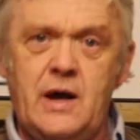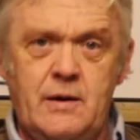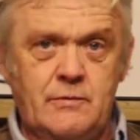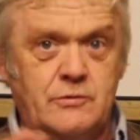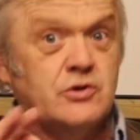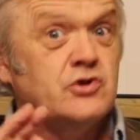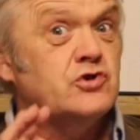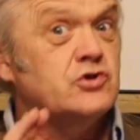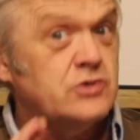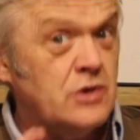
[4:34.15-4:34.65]
It
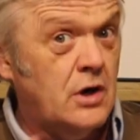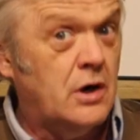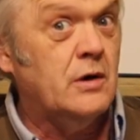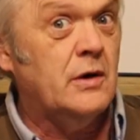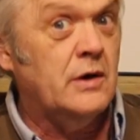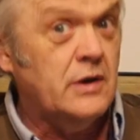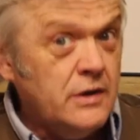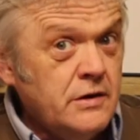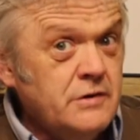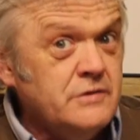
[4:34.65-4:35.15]
was
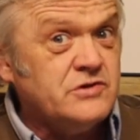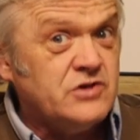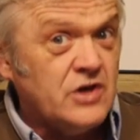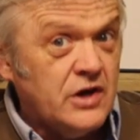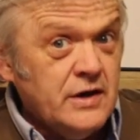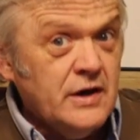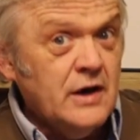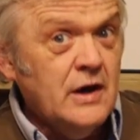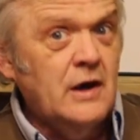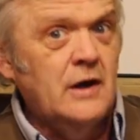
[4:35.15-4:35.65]
so
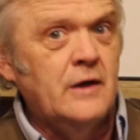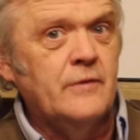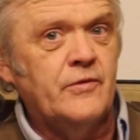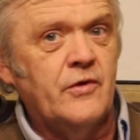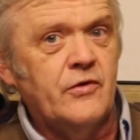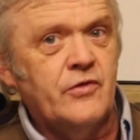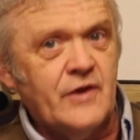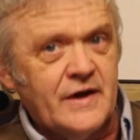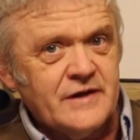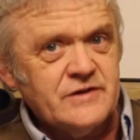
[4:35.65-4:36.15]
easy
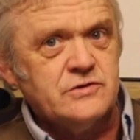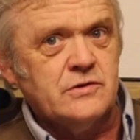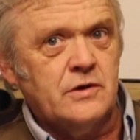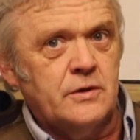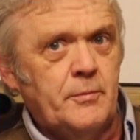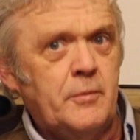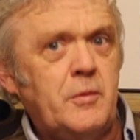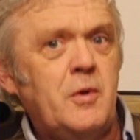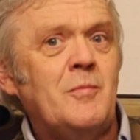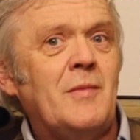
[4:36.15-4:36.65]
that that's
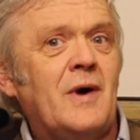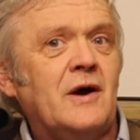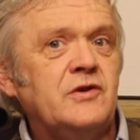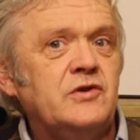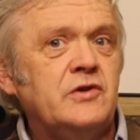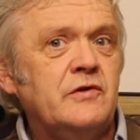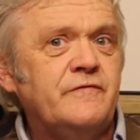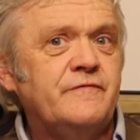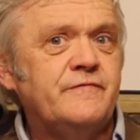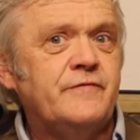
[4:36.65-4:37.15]
going to be my
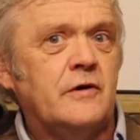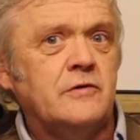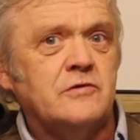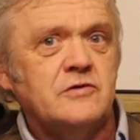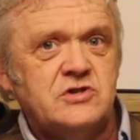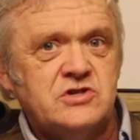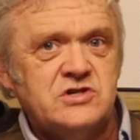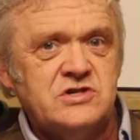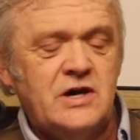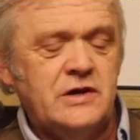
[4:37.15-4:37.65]

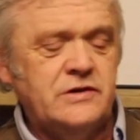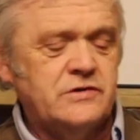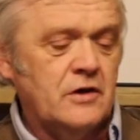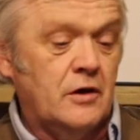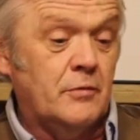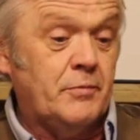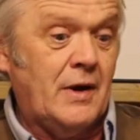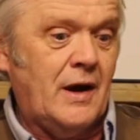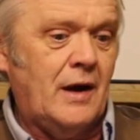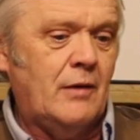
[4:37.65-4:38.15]
default
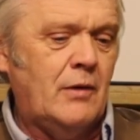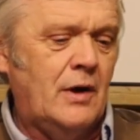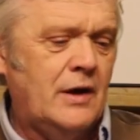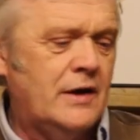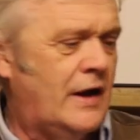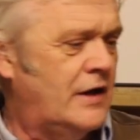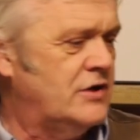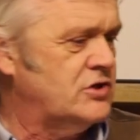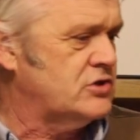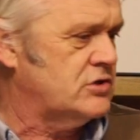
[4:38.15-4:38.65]
setup, how
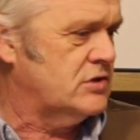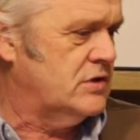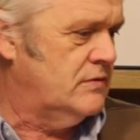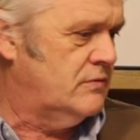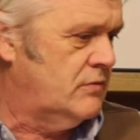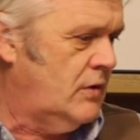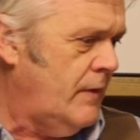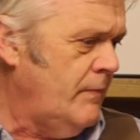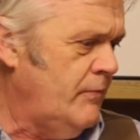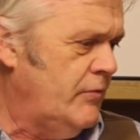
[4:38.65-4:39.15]
I actually
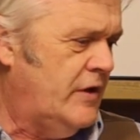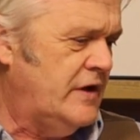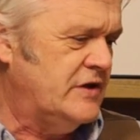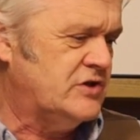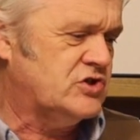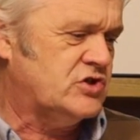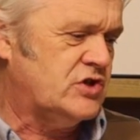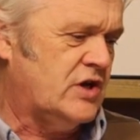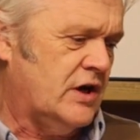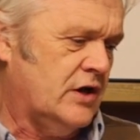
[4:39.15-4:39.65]
run
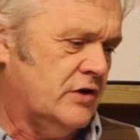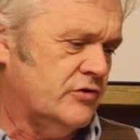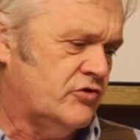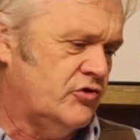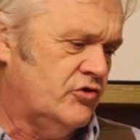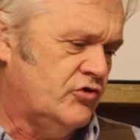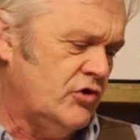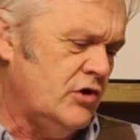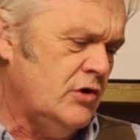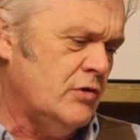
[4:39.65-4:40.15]
this thing. And
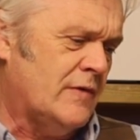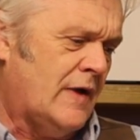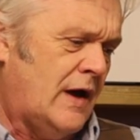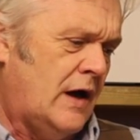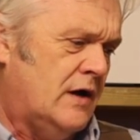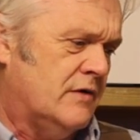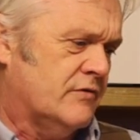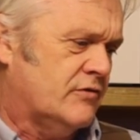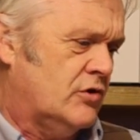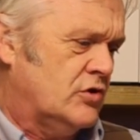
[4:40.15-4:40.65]
to do
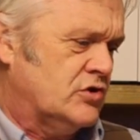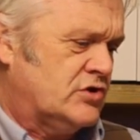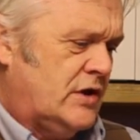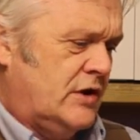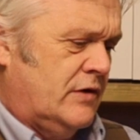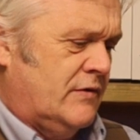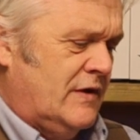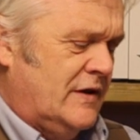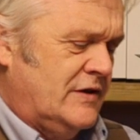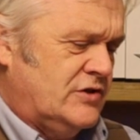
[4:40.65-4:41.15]
that, of course,
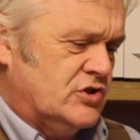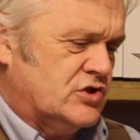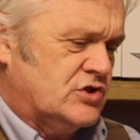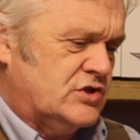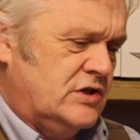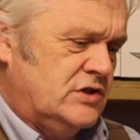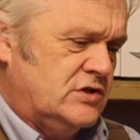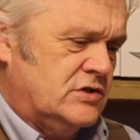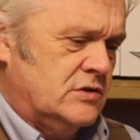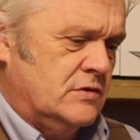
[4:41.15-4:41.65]
I really
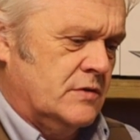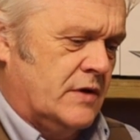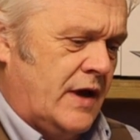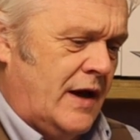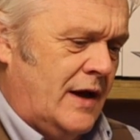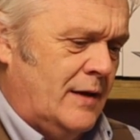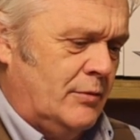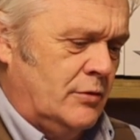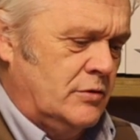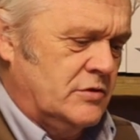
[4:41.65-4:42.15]
just need two
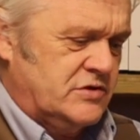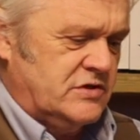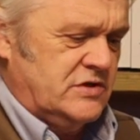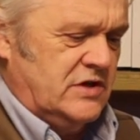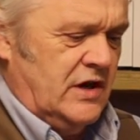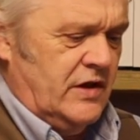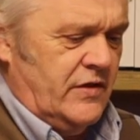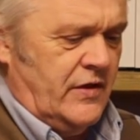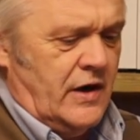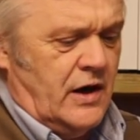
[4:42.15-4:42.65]
cables,
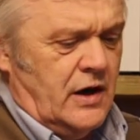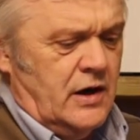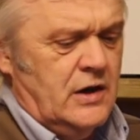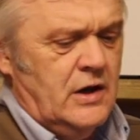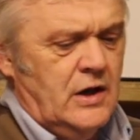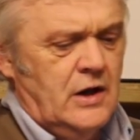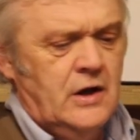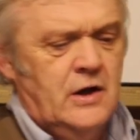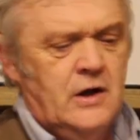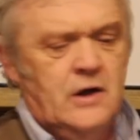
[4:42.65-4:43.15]
and here they are,
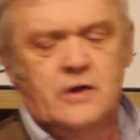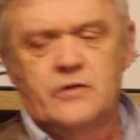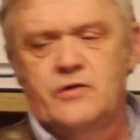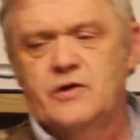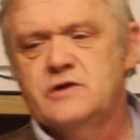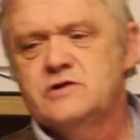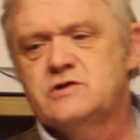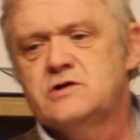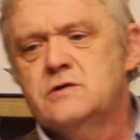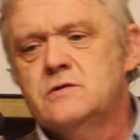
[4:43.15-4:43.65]

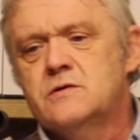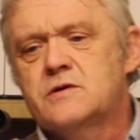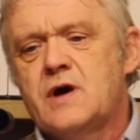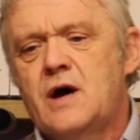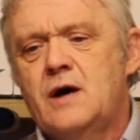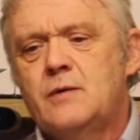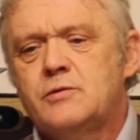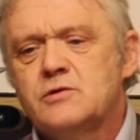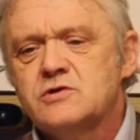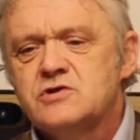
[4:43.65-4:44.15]
these two
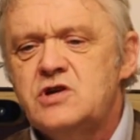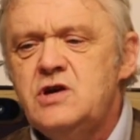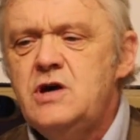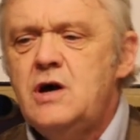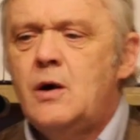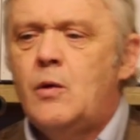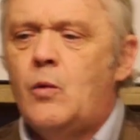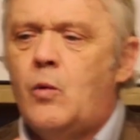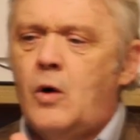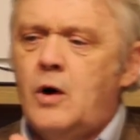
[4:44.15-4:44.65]
cables here.